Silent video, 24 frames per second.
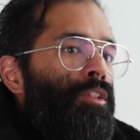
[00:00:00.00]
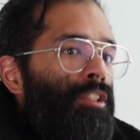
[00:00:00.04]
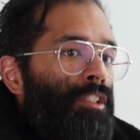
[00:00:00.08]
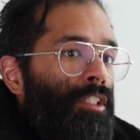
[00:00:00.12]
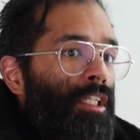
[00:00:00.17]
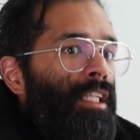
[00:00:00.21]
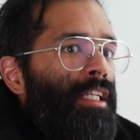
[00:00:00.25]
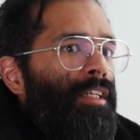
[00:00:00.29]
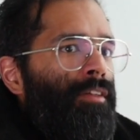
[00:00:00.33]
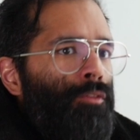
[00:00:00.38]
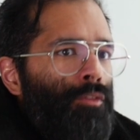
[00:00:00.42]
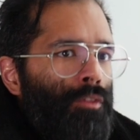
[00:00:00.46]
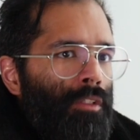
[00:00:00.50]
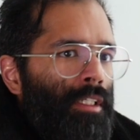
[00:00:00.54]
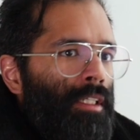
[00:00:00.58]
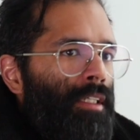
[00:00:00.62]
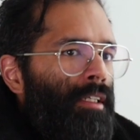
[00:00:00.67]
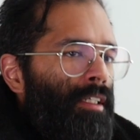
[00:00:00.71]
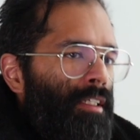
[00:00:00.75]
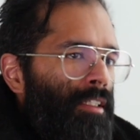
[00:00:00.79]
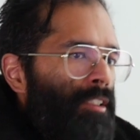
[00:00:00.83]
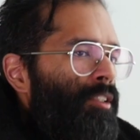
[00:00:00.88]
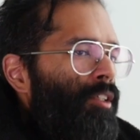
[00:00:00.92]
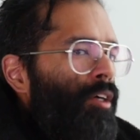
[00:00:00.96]

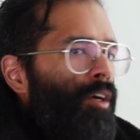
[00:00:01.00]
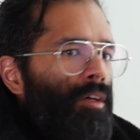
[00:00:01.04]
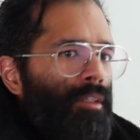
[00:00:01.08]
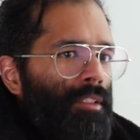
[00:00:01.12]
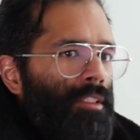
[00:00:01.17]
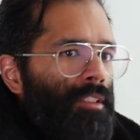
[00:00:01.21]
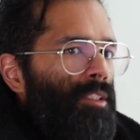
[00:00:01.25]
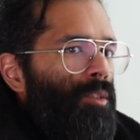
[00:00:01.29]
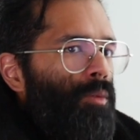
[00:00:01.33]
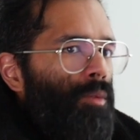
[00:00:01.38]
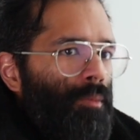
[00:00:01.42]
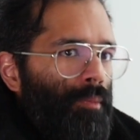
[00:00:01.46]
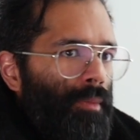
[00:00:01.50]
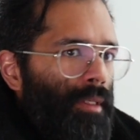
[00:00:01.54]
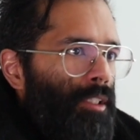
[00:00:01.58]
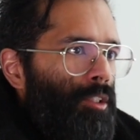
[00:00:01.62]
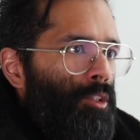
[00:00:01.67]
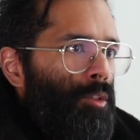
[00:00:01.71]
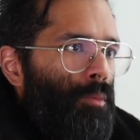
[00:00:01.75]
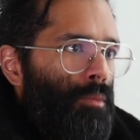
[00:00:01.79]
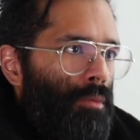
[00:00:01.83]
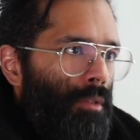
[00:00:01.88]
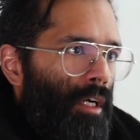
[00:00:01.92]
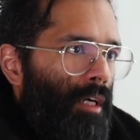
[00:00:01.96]
delivery is also a major
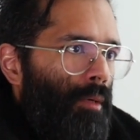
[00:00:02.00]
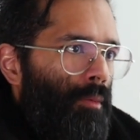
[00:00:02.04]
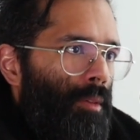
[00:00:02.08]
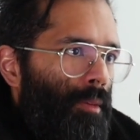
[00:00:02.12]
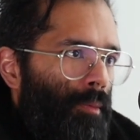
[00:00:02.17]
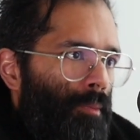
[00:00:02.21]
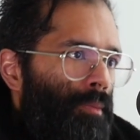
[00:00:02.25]
problem.